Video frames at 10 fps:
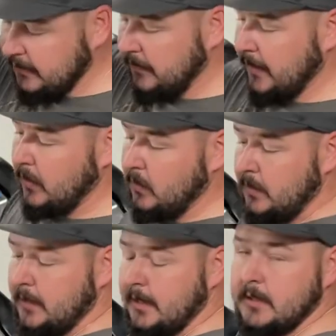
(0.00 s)
video
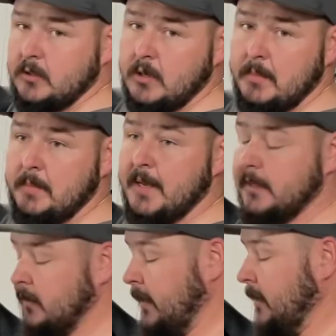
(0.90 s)
is going to be me
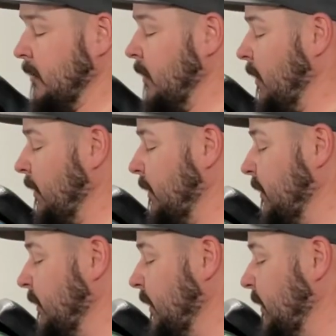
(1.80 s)
changing out
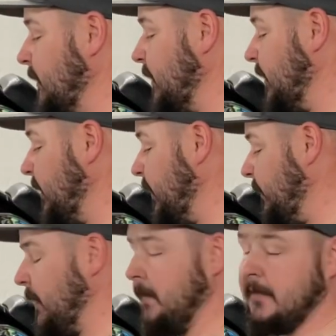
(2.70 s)
this disc.
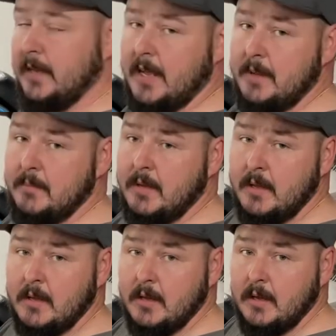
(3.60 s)
If I have time,
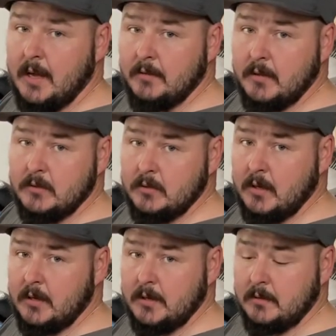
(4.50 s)
I've also
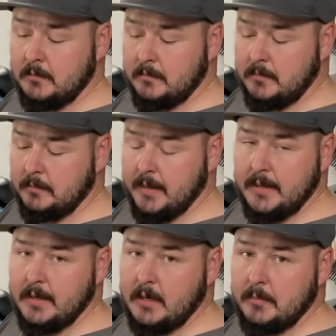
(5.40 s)
got a back
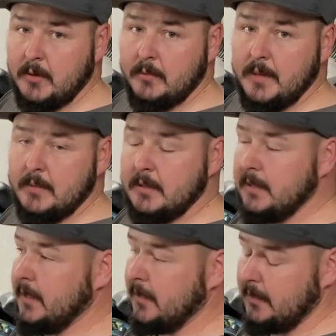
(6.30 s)
caliper rebuild
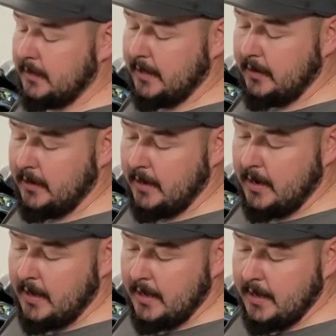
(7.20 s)
kit there,
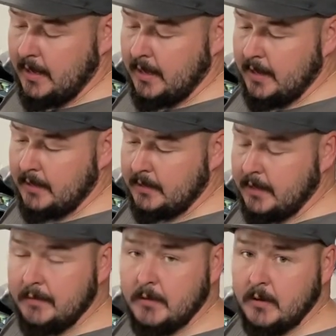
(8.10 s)
and
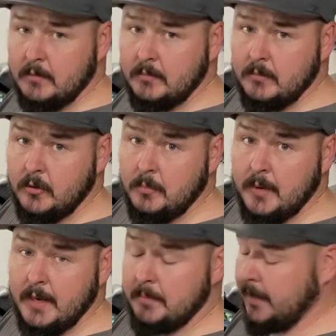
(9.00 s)
I've got new
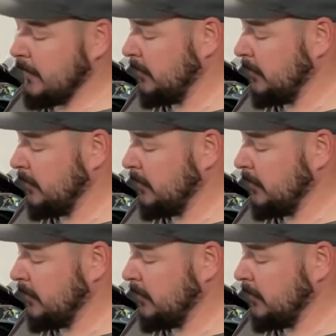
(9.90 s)
brake pads